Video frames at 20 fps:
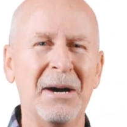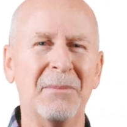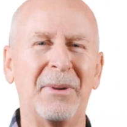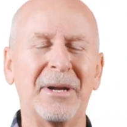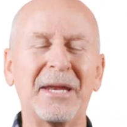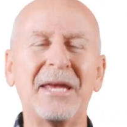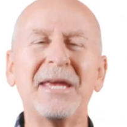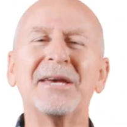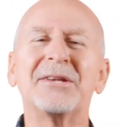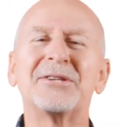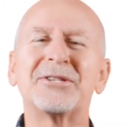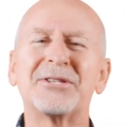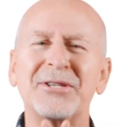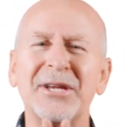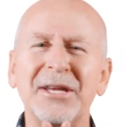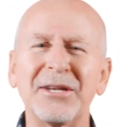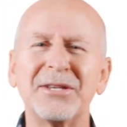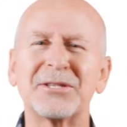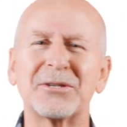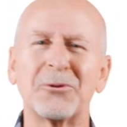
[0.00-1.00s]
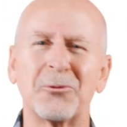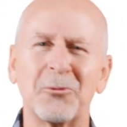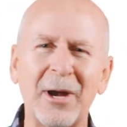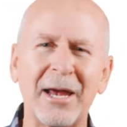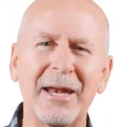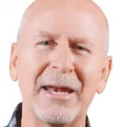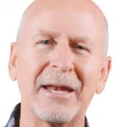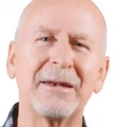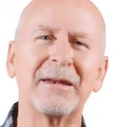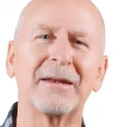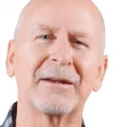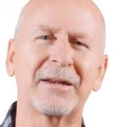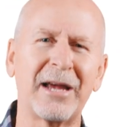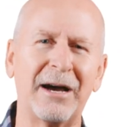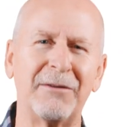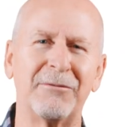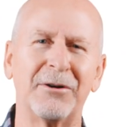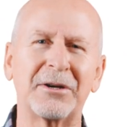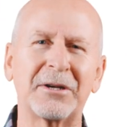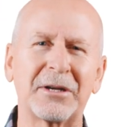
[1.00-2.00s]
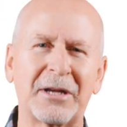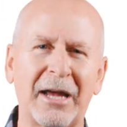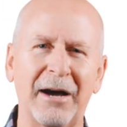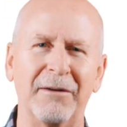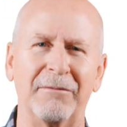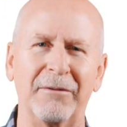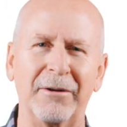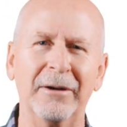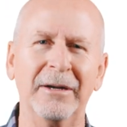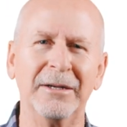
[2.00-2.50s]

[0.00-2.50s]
But he has since read it cover to cover,